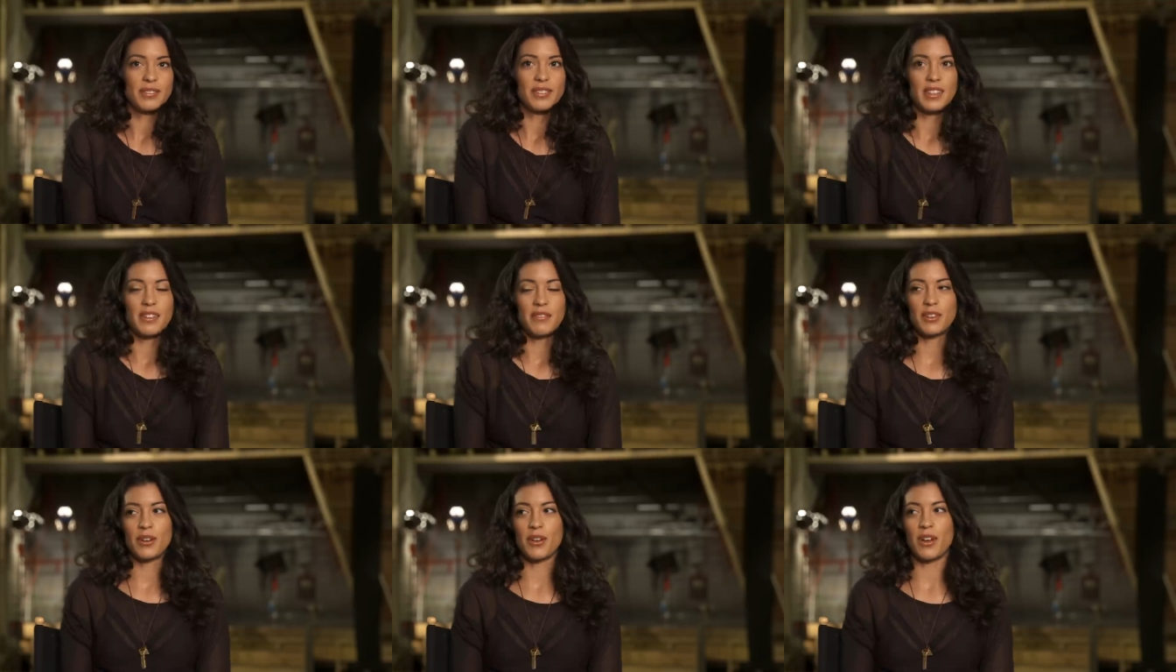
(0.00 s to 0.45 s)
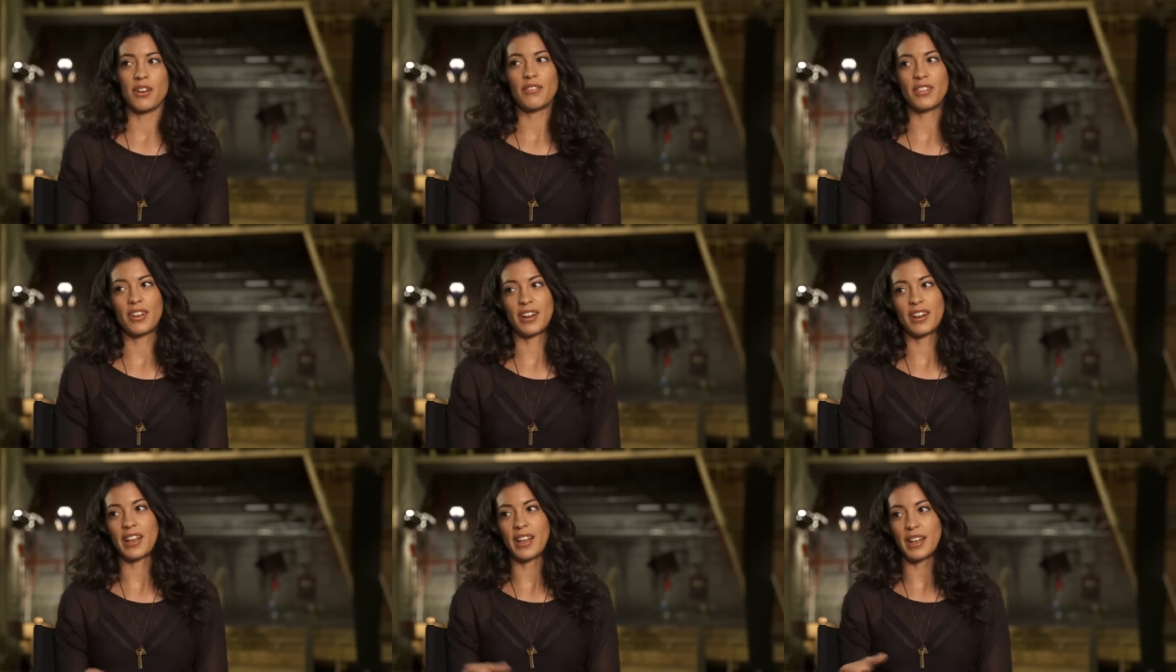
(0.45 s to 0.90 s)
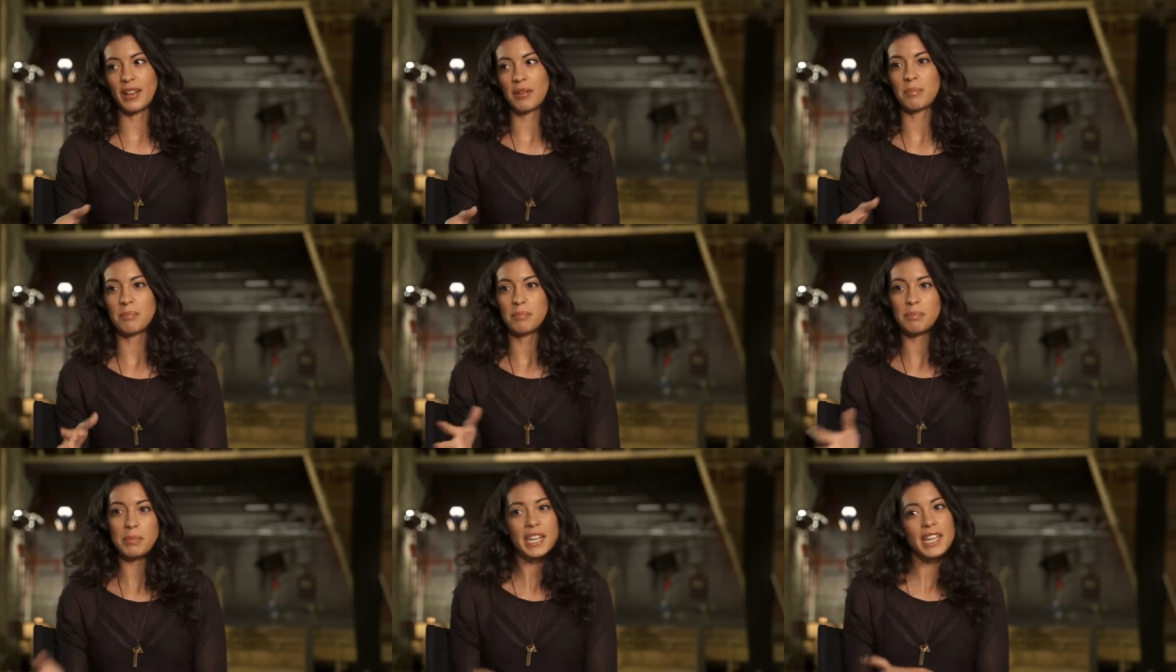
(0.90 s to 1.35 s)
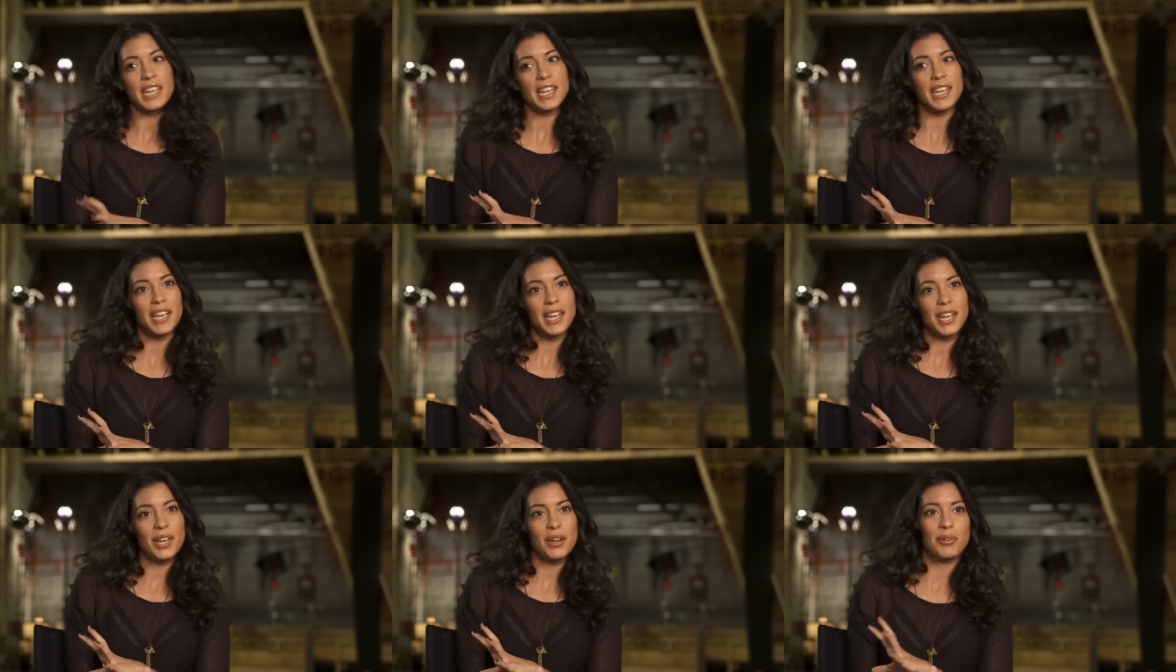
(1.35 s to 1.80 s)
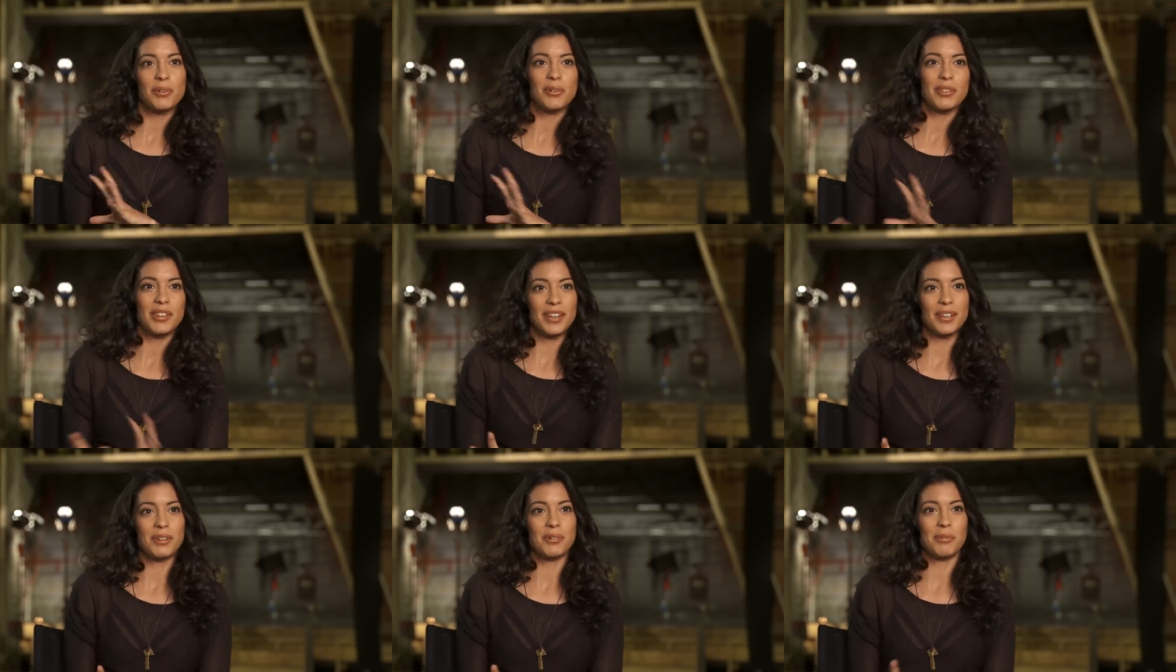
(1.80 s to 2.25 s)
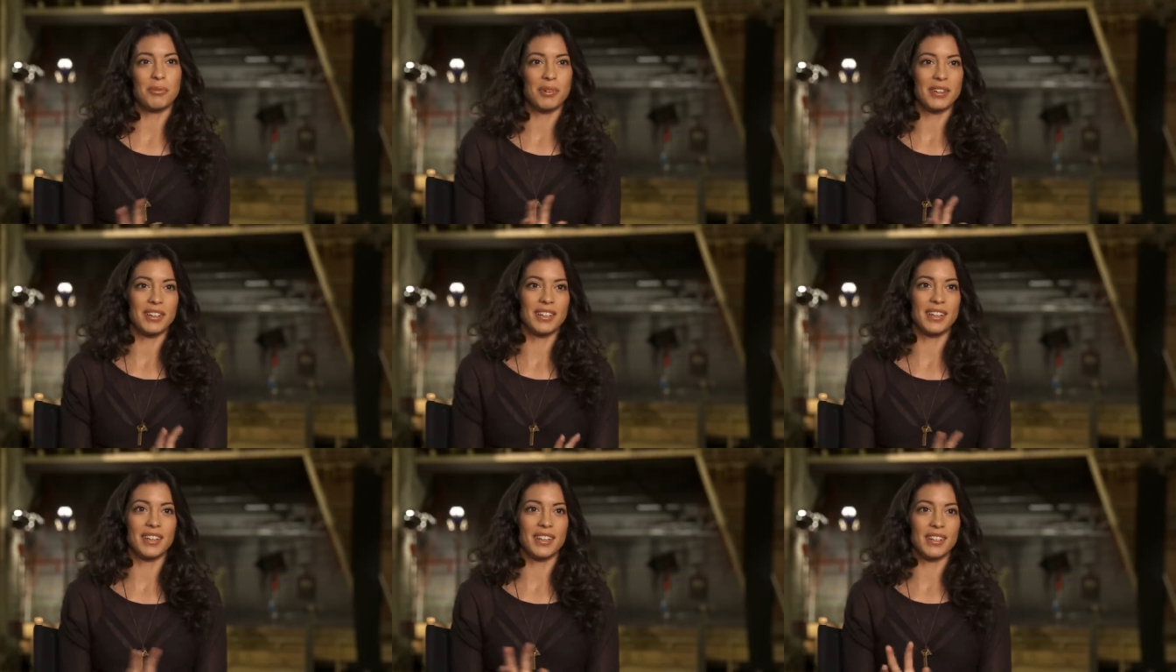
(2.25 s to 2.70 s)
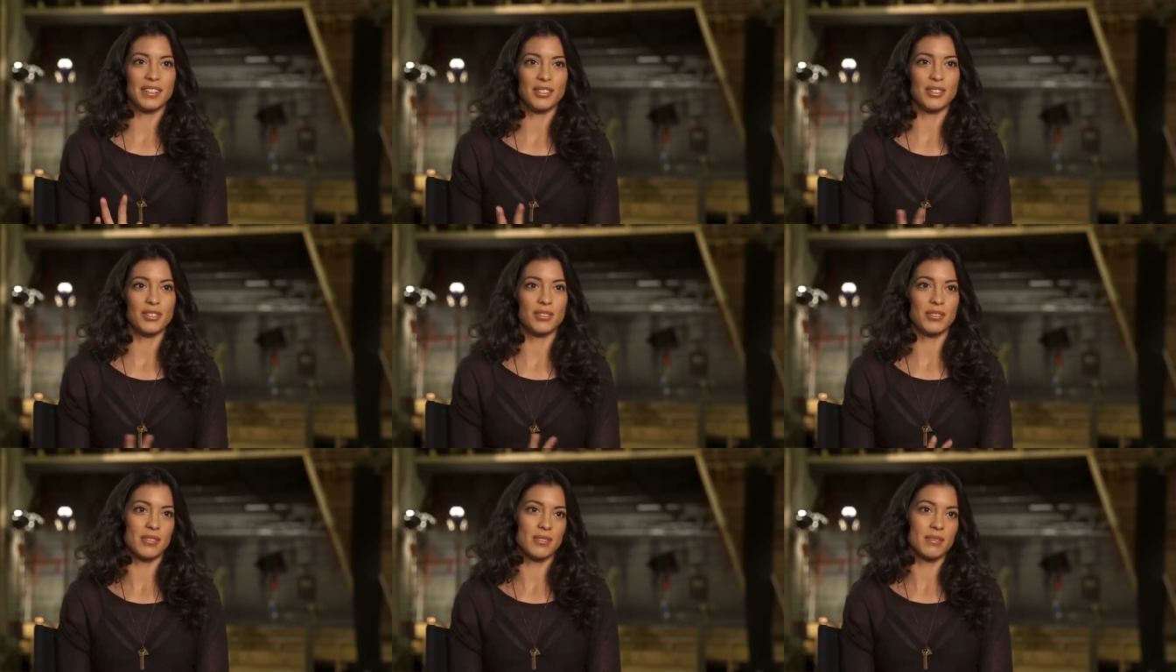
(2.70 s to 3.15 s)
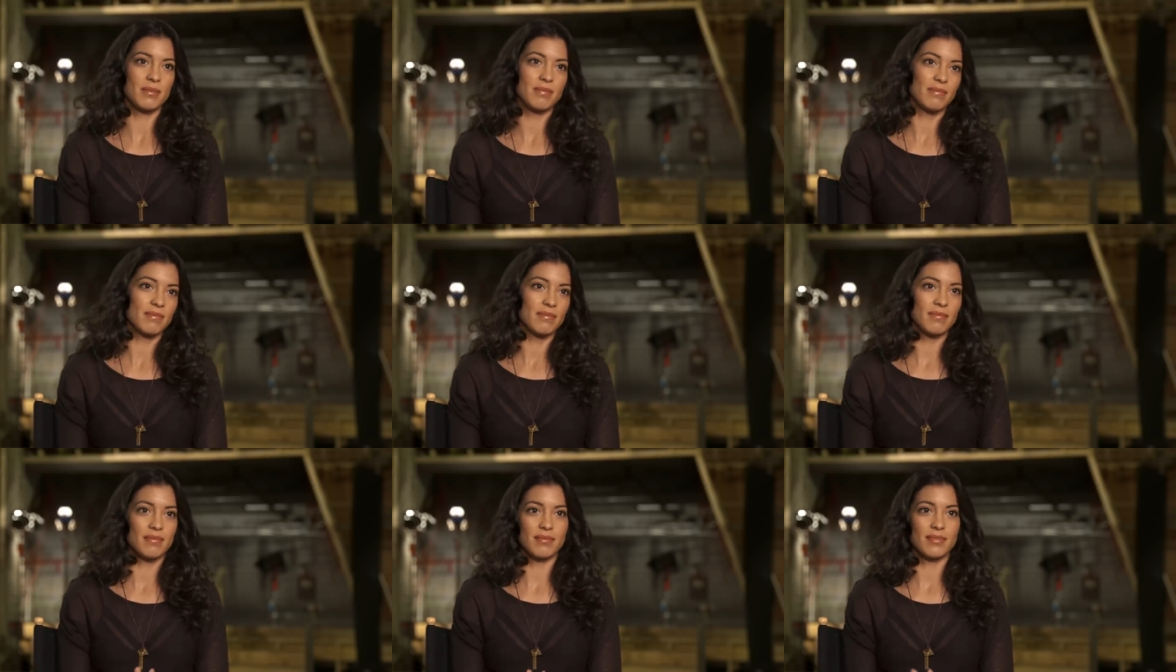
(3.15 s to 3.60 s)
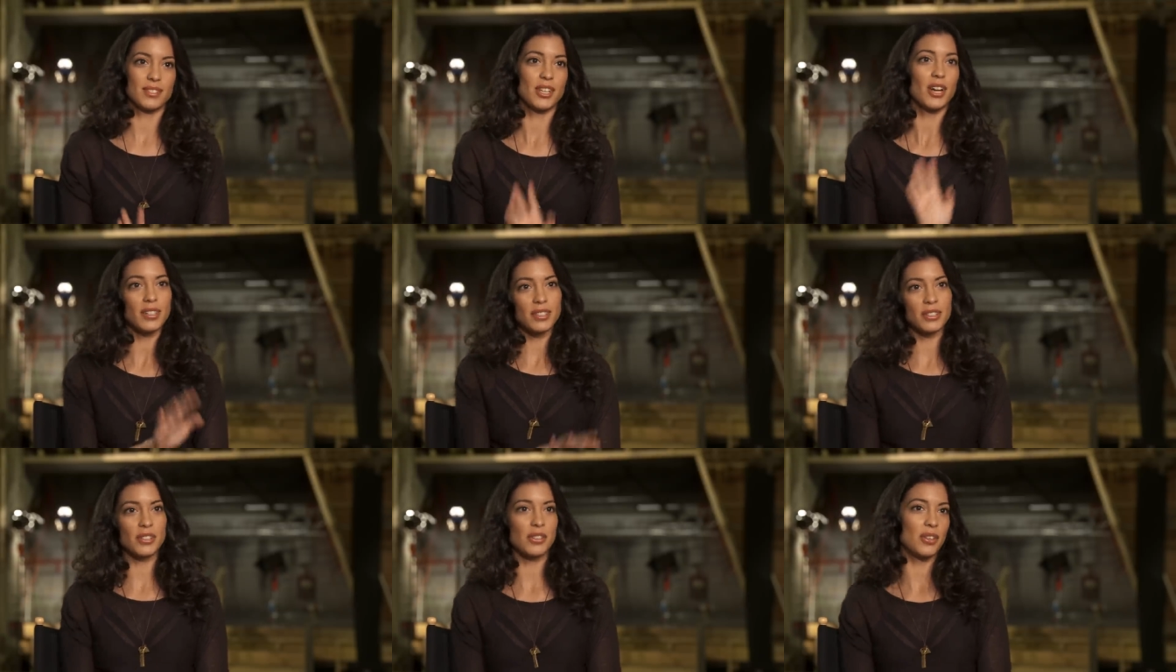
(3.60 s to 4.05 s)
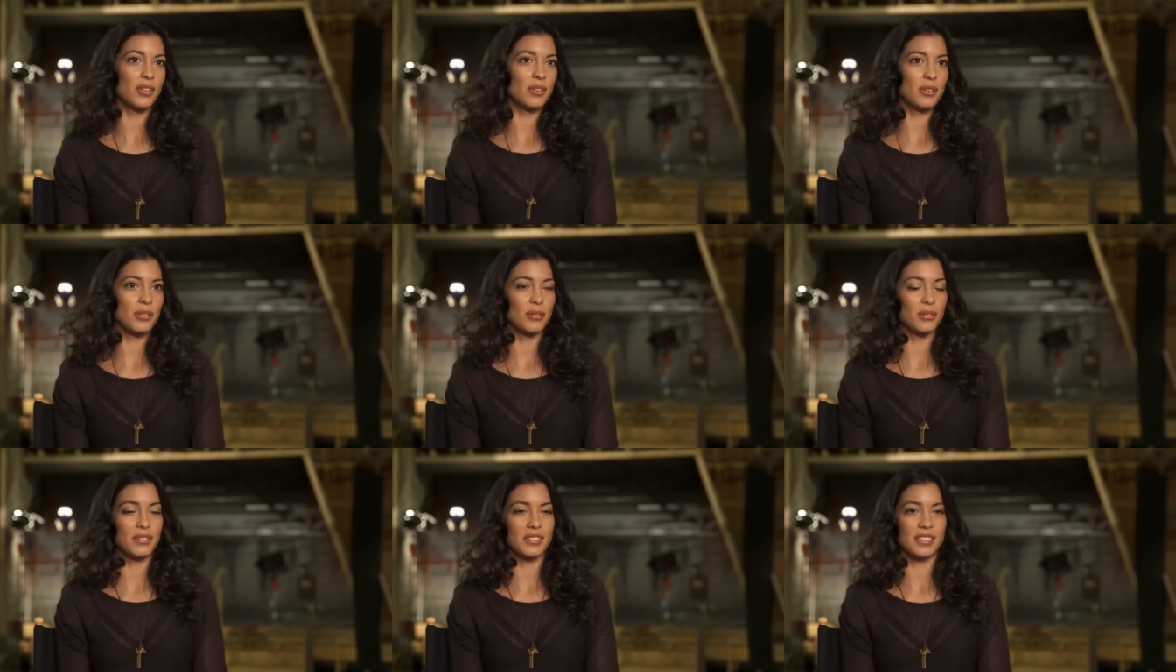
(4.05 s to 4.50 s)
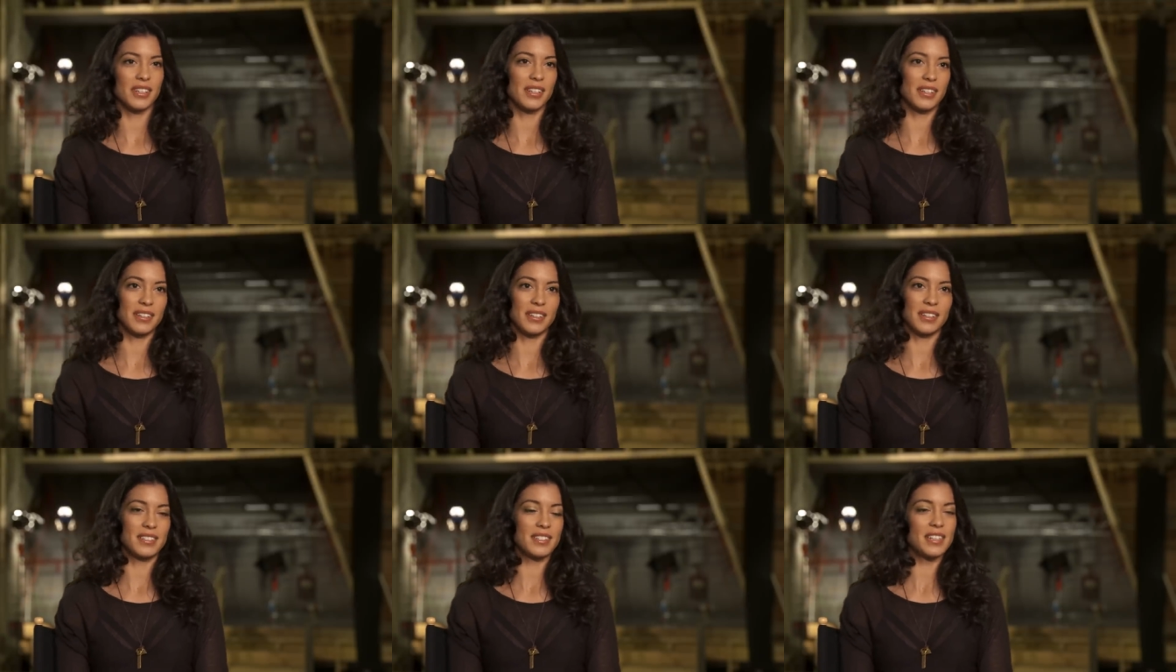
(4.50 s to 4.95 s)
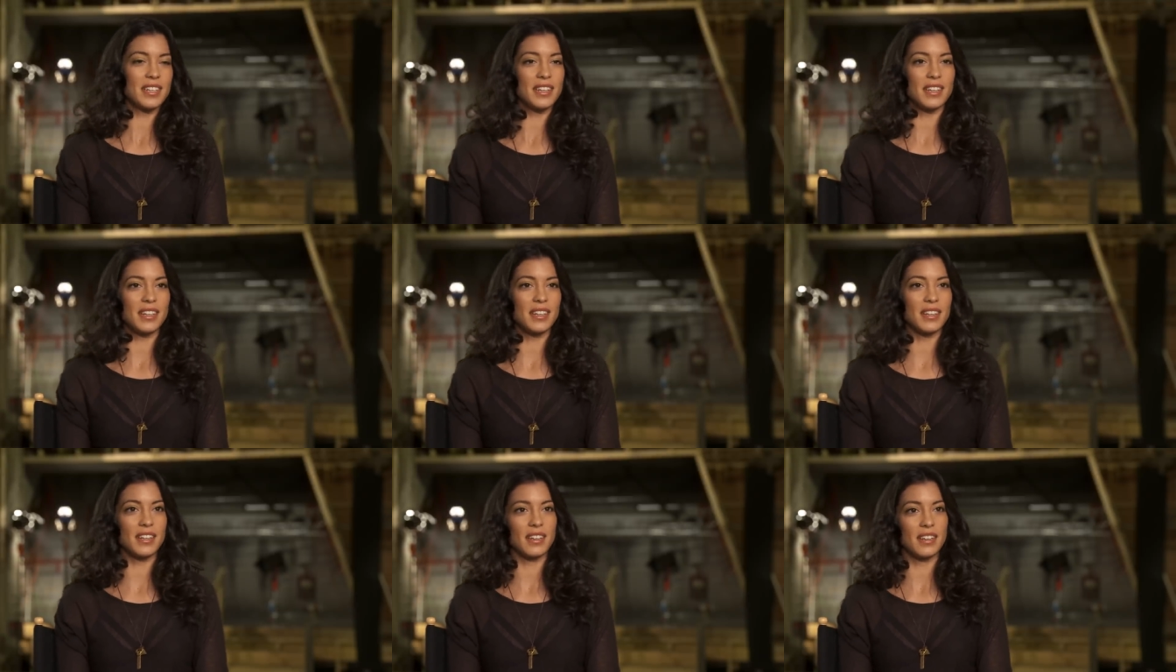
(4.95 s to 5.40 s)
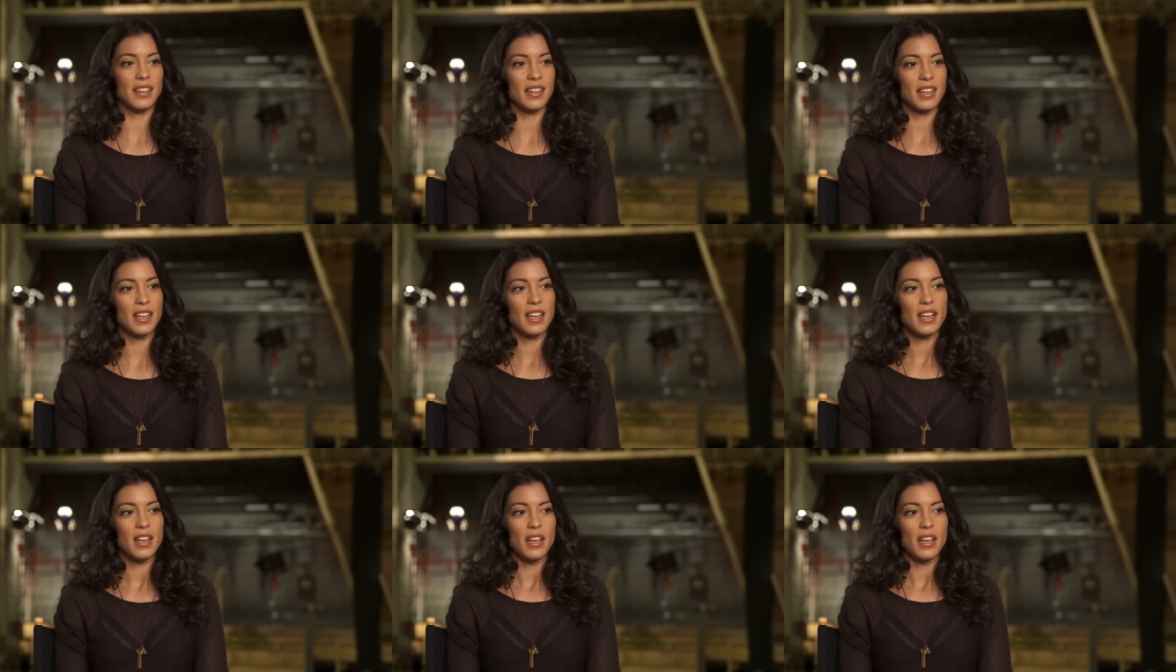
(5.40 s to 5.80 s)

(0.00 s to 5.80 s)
Never know if they're like picky or they don't wanna just talk to you until the scene.